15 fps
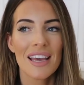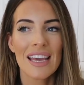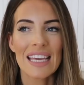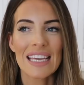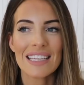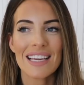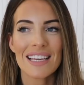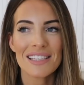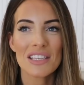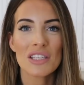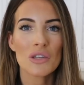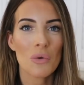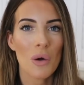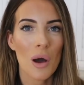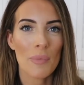he gets
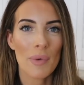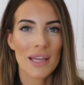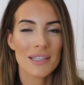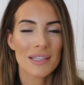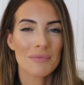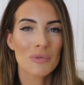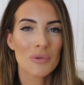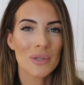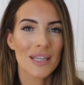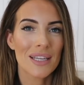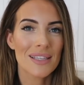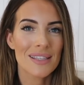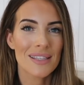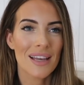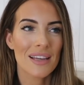into our bed in the
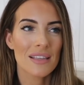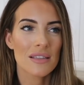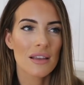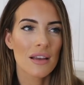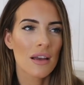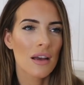morning and says,